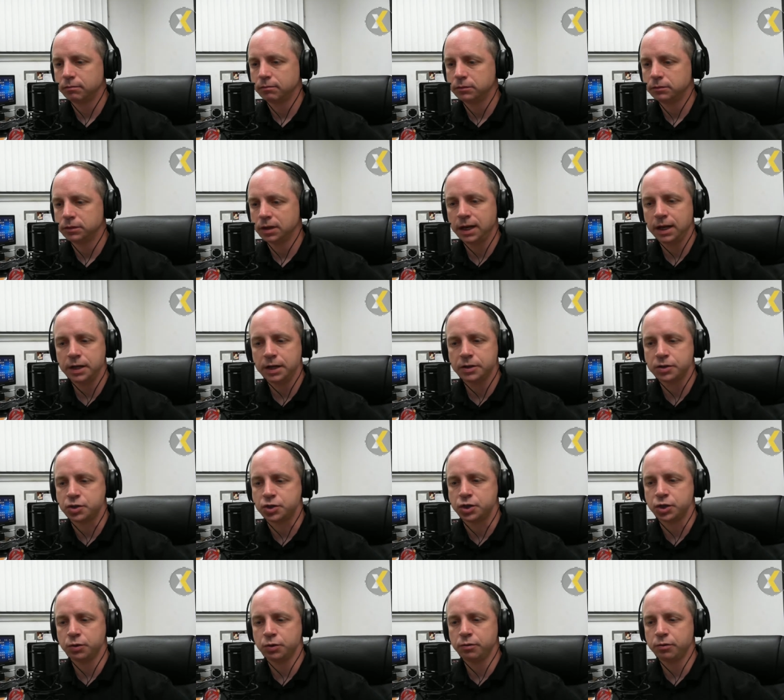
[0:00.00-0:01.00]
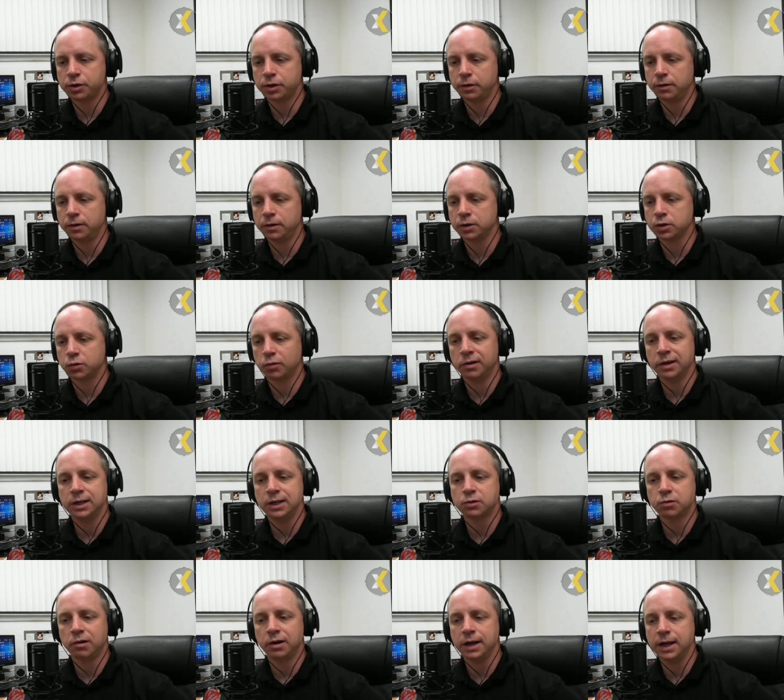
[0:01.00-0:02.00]
Today is June 3rd,
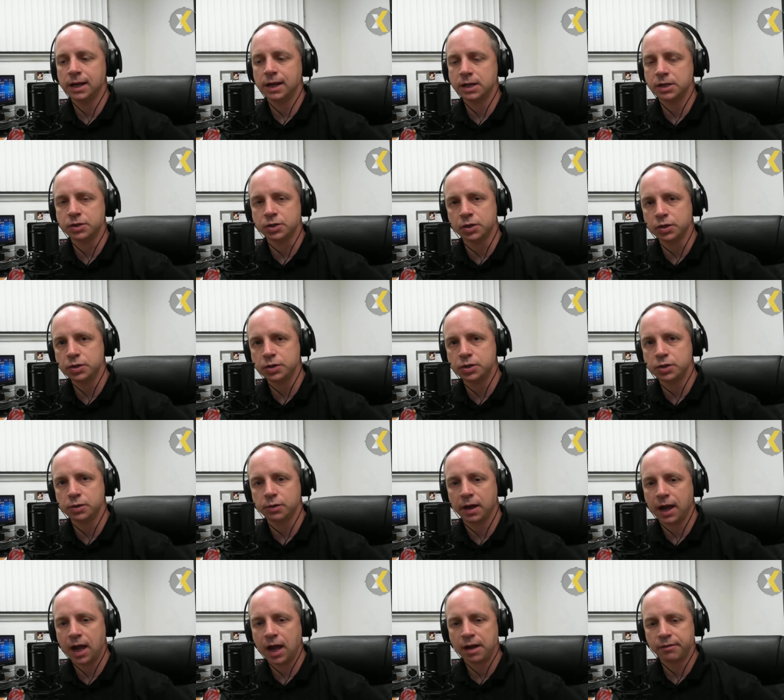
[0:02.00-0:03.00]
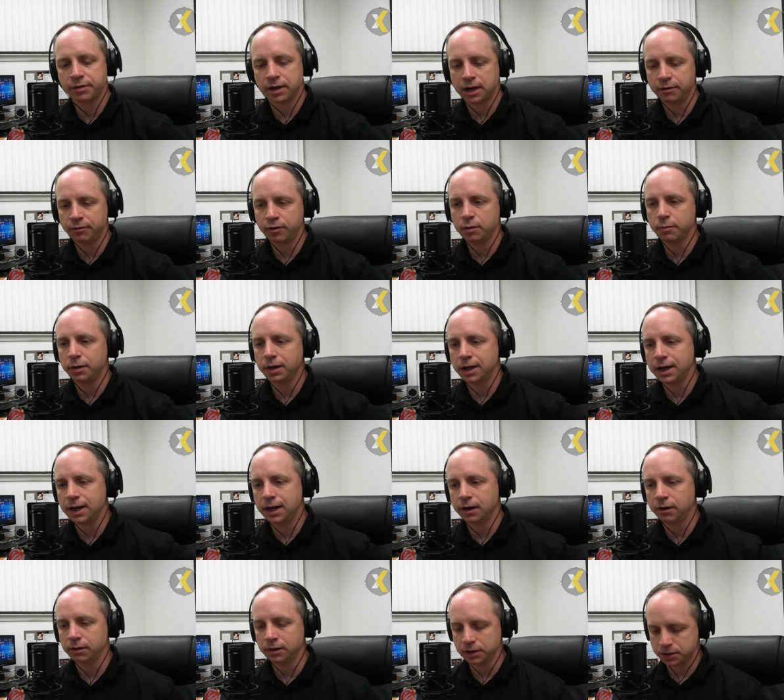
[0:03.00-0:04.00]
2020. It is good to have everybody
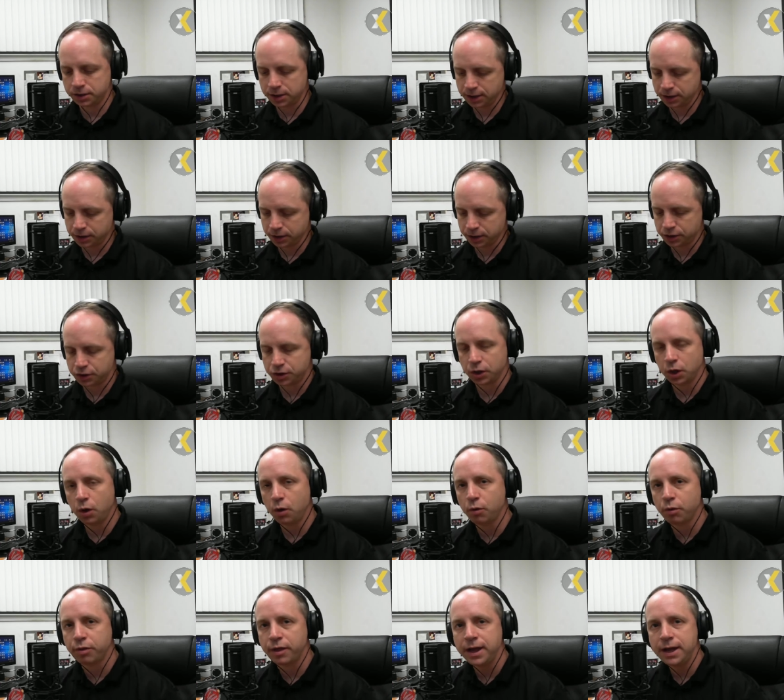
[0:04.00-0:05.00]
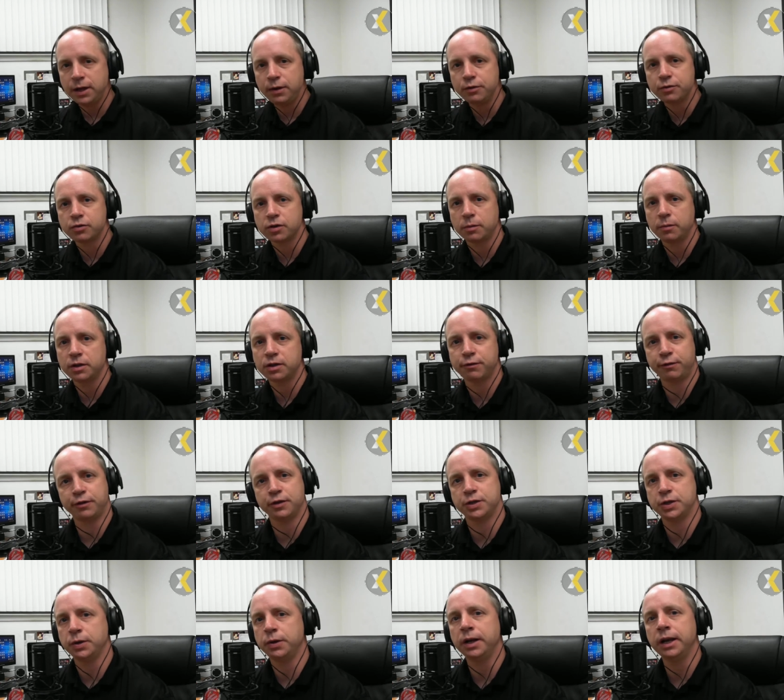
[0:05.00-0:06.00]
here listening to the show. Thank you so much for
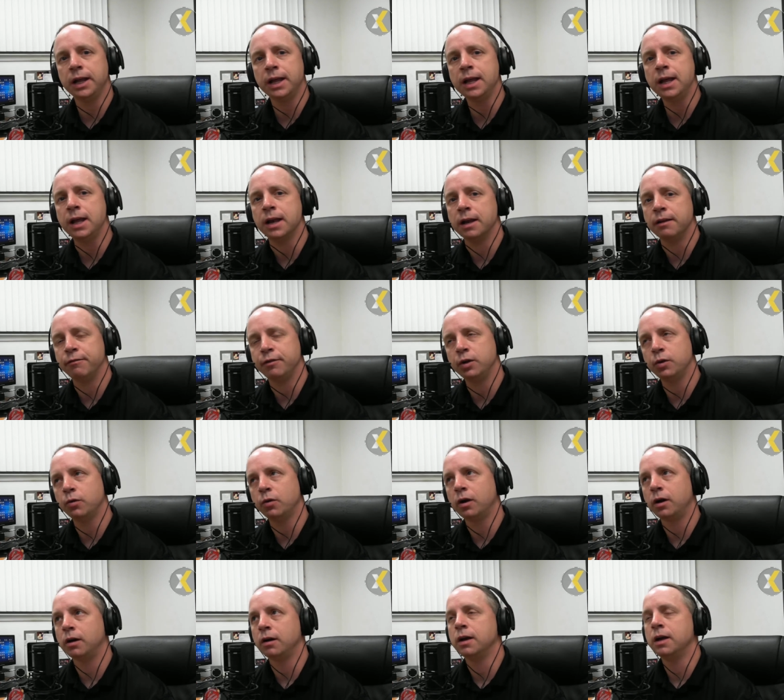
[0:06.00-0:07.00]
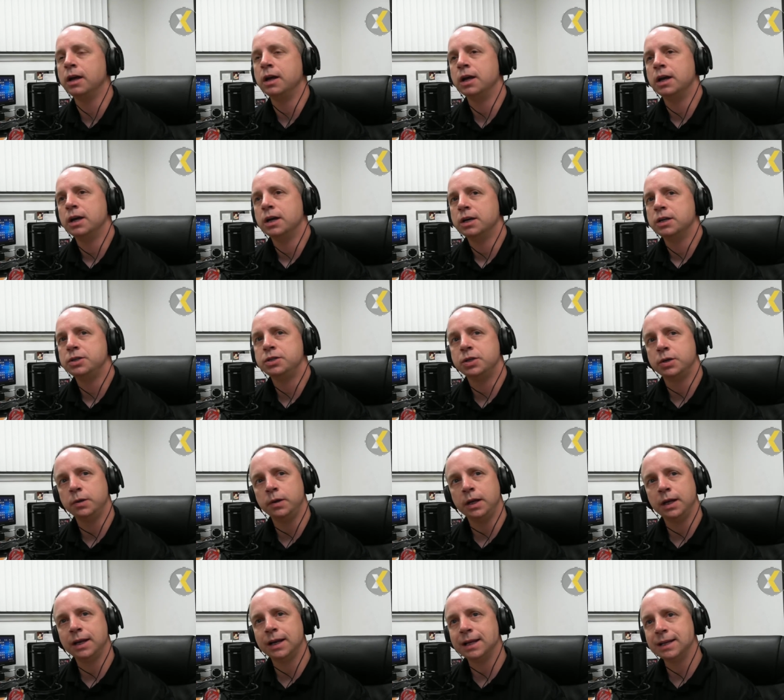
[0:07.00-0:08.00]
tuning in. If you are
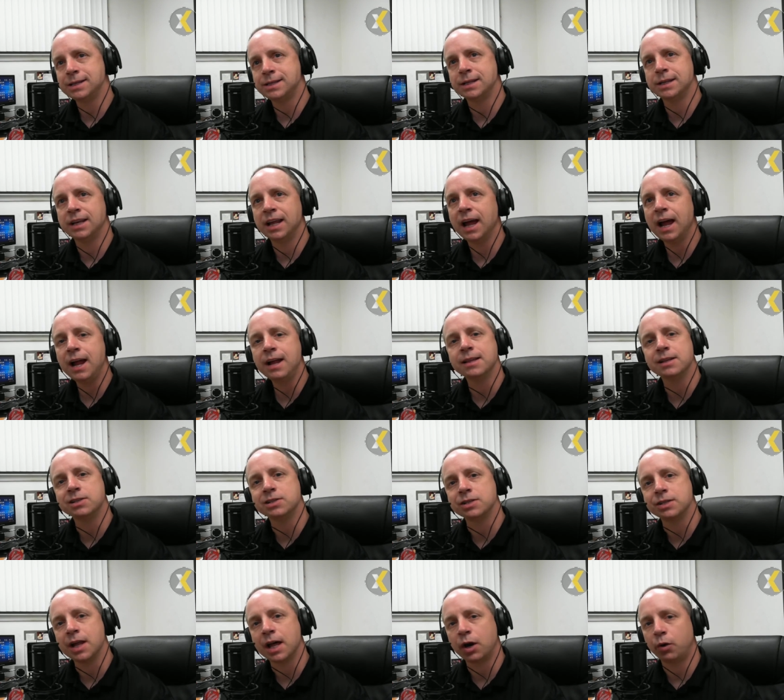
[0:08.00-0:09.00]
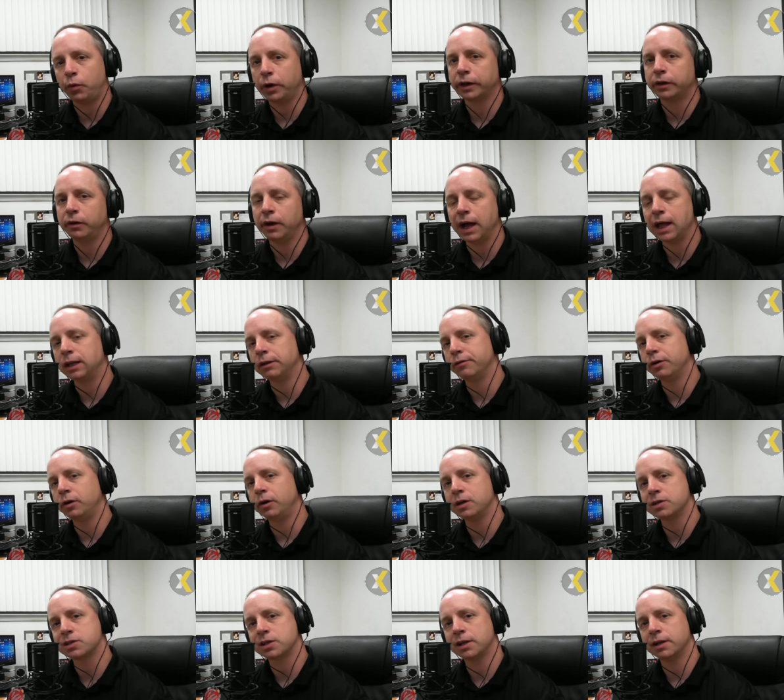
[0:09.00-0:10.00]
tuning in today, this is not a regular elevator
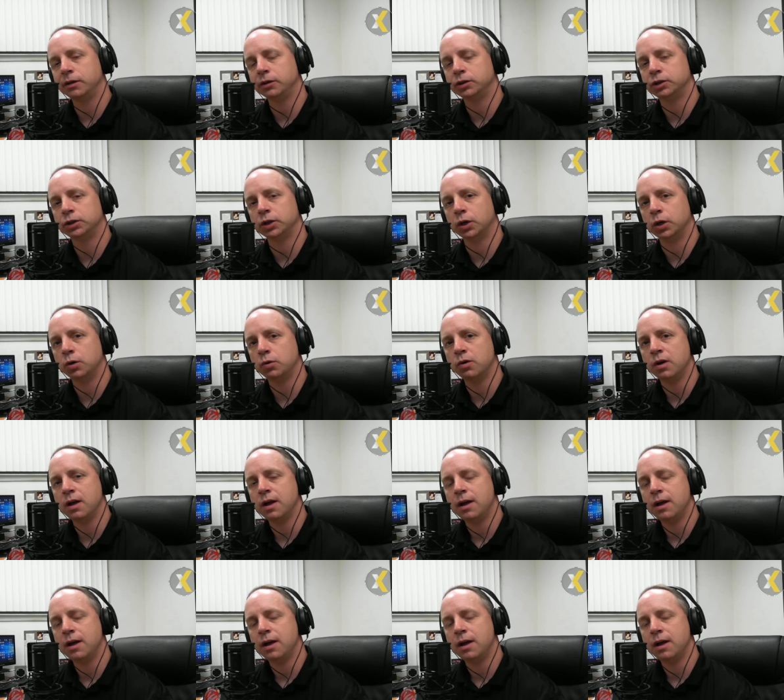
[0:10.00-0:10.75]
escalator show.